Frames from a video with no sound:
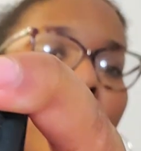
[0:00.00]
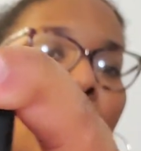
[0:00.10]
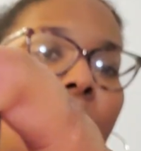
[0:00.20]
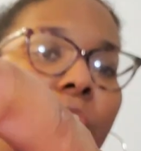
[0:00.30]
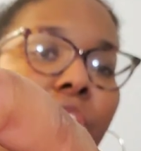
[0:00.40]

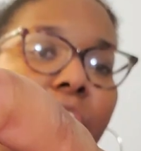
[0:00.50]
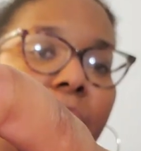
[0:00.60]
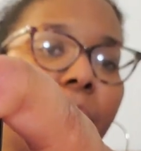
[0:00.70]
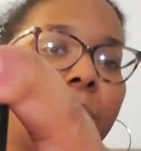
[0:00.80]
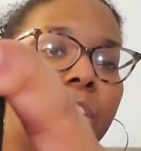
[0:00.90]
audio
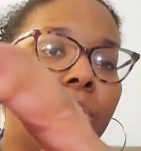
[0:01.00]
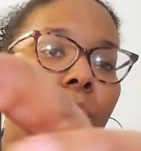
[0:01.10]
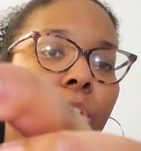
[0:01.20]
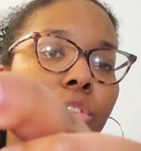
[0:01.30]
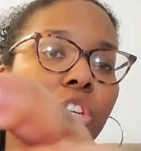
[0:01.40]
jack or whatever,
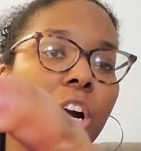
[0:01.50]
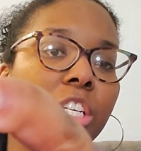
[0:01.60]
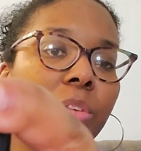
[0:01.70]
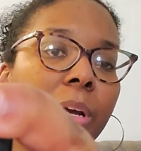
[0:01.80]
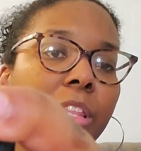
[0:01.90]
or you charge
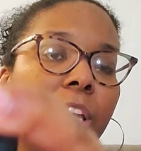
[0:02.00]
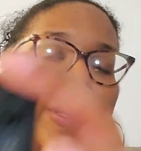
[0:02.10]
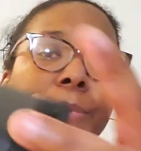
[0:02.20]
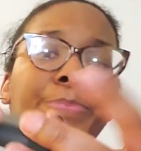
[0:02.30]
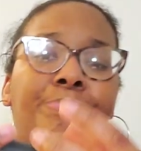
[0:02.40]
it right
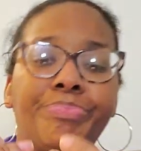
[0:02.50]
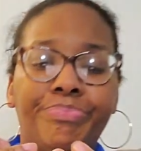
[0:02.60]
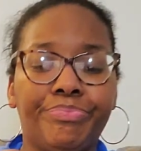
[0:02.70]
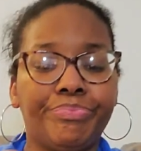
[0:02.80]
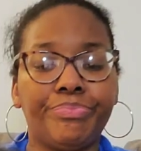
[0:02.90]
there.
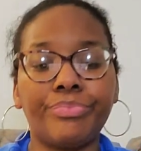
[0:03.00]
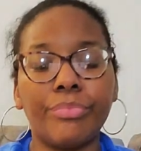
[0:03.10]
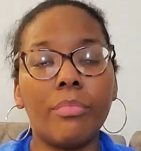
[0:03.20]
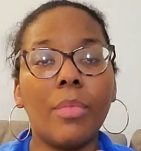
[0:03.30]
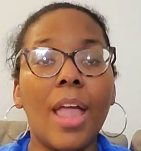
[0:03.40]

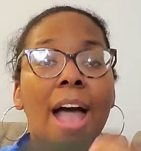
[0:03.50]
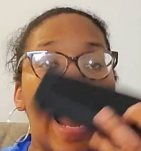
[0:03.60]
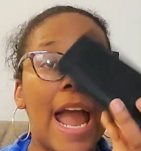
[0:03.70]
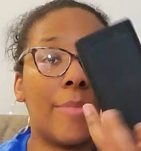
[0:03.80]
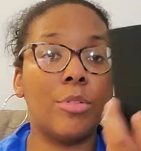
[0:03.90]
I
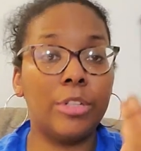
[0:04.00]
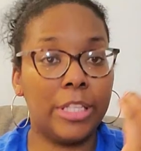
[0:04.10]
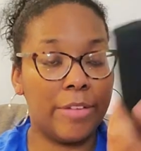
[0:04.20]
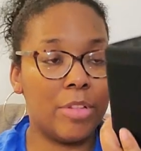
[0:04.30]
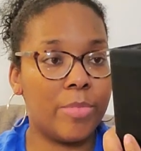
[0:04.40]
absolutely
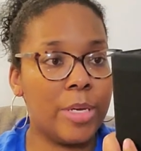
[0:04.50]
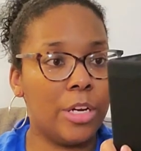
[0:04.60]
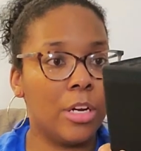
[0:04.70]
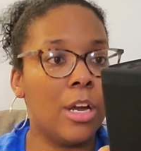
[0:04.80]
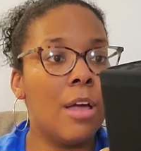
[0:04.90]
love this
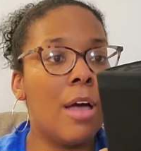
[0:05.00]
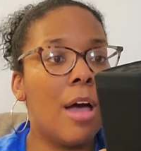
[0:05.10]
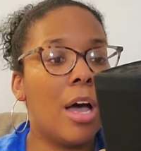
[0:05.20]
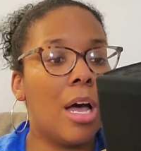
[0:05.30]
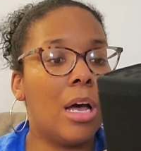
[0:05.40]
speaker.
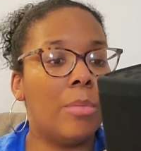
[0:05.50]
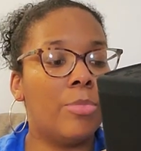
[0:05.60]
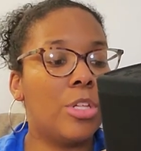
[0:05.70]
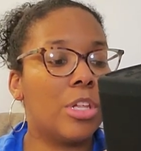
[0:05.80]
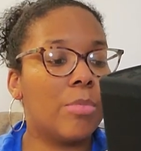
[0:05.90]
Um,
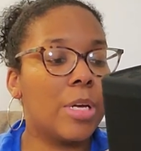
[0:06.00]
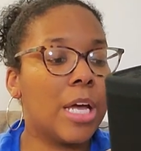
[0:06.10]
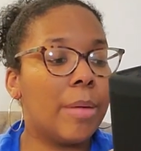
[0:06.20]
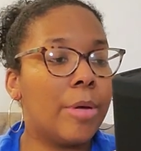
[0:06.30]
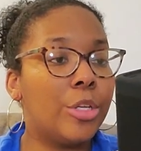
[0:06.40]
this has
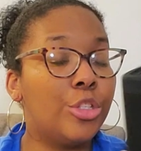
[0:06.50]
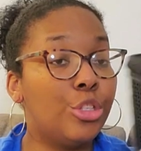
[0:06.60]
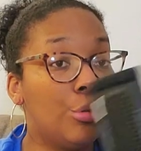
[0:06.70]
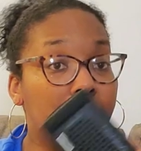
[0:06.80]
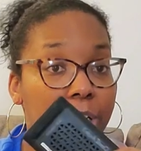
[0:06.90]
become
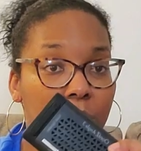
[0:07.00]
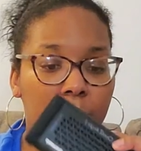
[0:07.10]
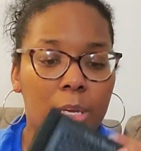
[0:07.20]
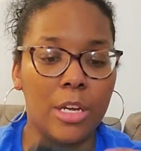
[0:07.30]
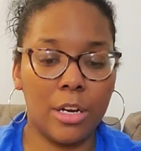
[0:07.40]
Julian's
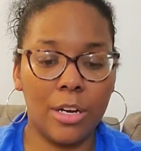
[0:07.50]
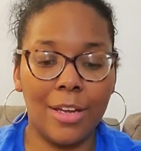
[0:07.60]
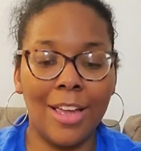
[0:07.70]
speaker.